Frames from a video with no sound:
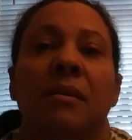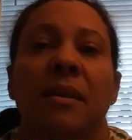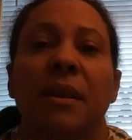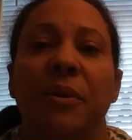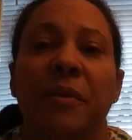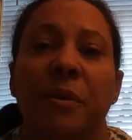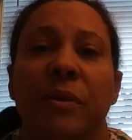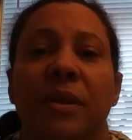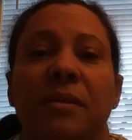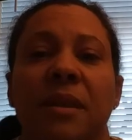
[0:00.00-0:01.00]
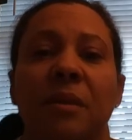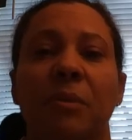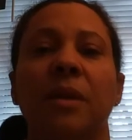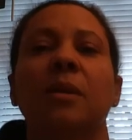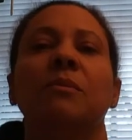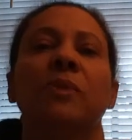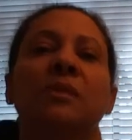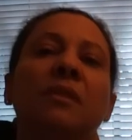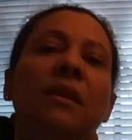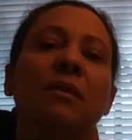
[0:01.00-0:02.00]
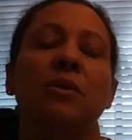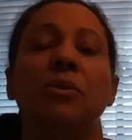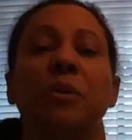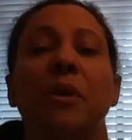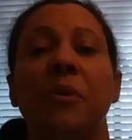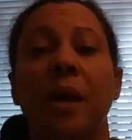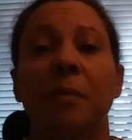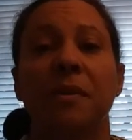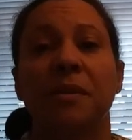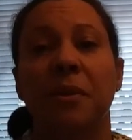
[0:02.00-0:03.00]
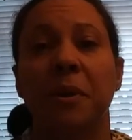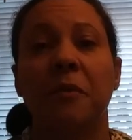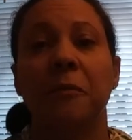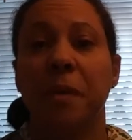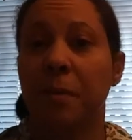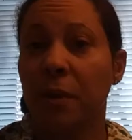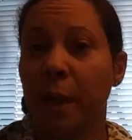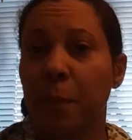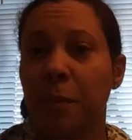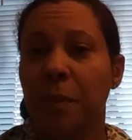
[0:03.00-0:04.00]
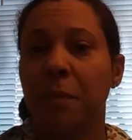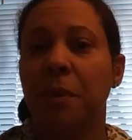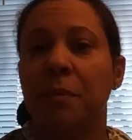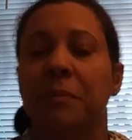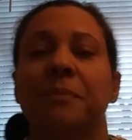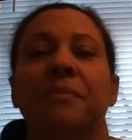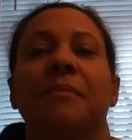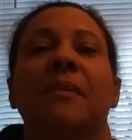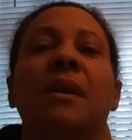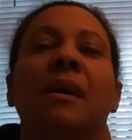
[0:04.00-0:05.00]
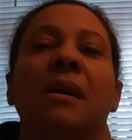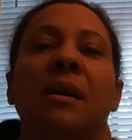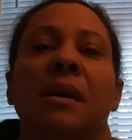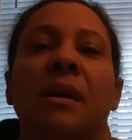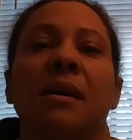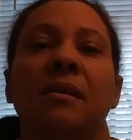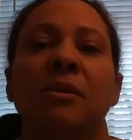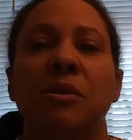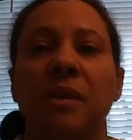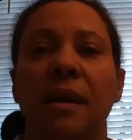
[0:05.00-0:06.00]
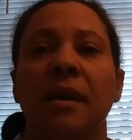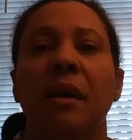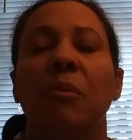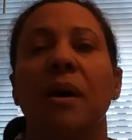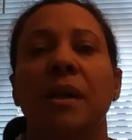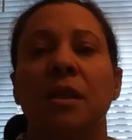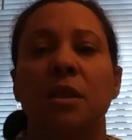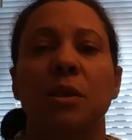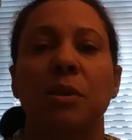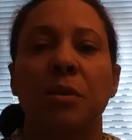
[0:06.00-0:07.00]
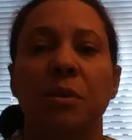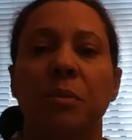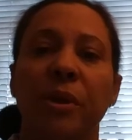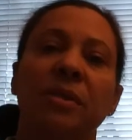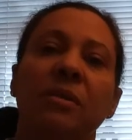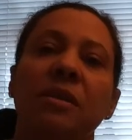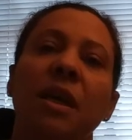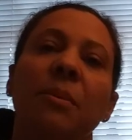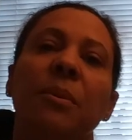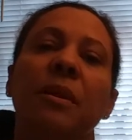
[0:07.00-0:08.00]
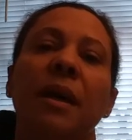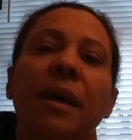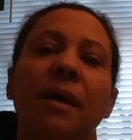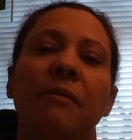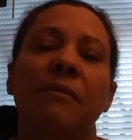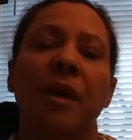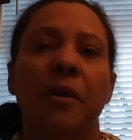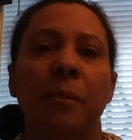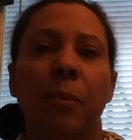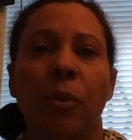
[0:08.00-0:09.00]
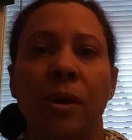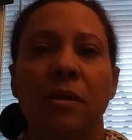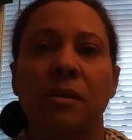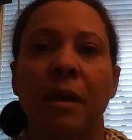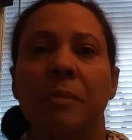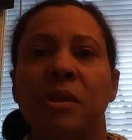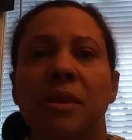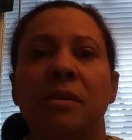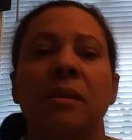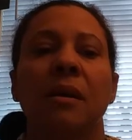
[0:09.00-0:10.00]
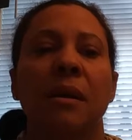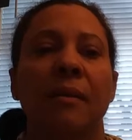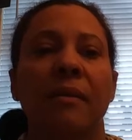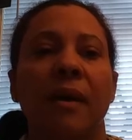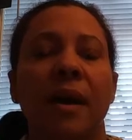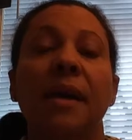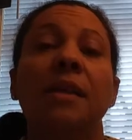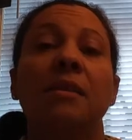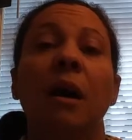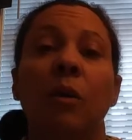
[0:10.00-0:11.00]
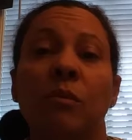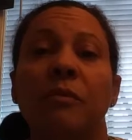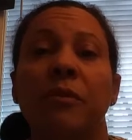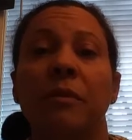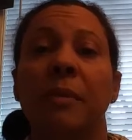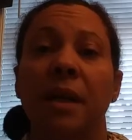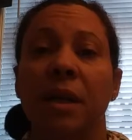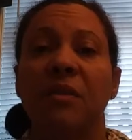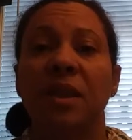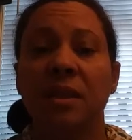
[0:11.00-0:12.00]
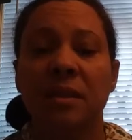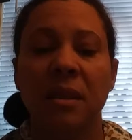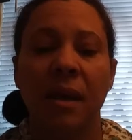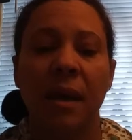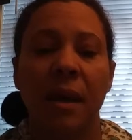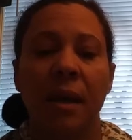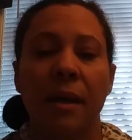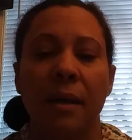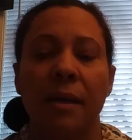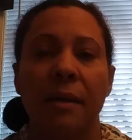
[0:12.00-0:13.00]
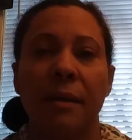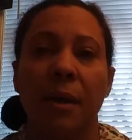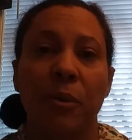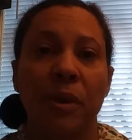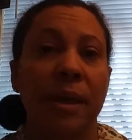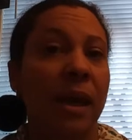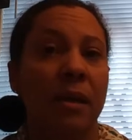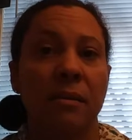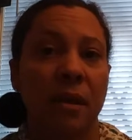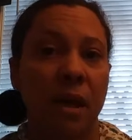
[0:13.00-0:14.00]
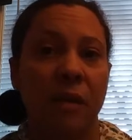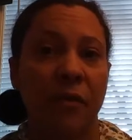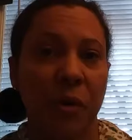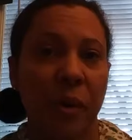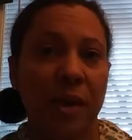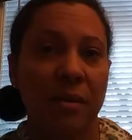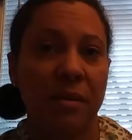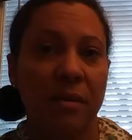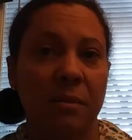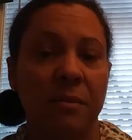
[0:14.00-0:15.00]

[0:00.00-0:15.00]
Hello everyone, welcome once again to another episode of People Helping People. And today I wanted to bring to the table a very important subject that hits home for many of us and that we can't take for granted.